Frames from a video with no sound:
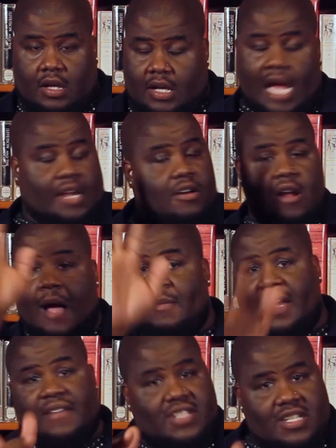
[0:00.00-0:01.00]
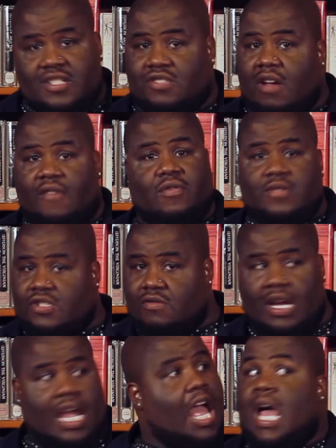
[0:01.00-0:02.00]
Now, you know, I'm going to give it to you straight from the
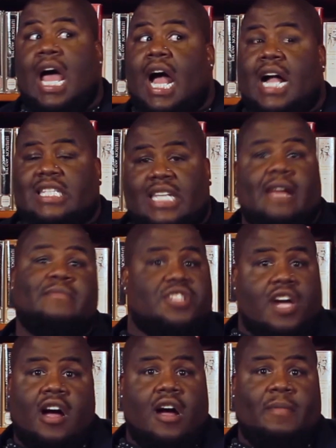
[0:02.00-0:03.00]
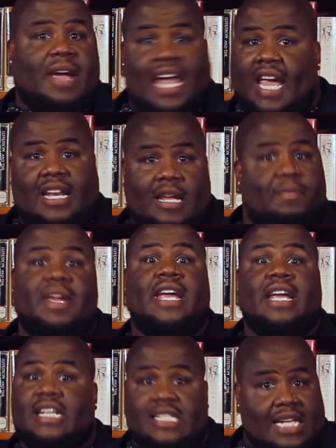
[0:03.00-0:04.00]
street. A temp job at ADP
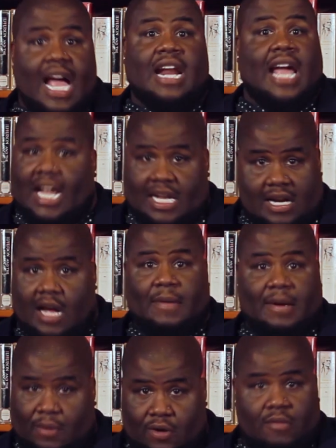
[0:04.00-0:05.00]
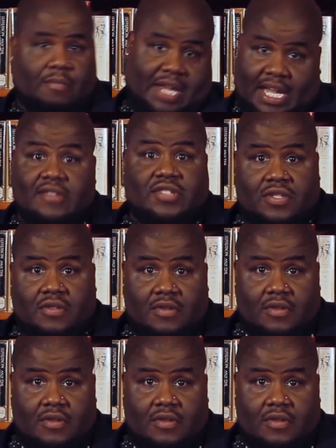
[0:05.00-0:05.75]
is not an economic boom, bitch.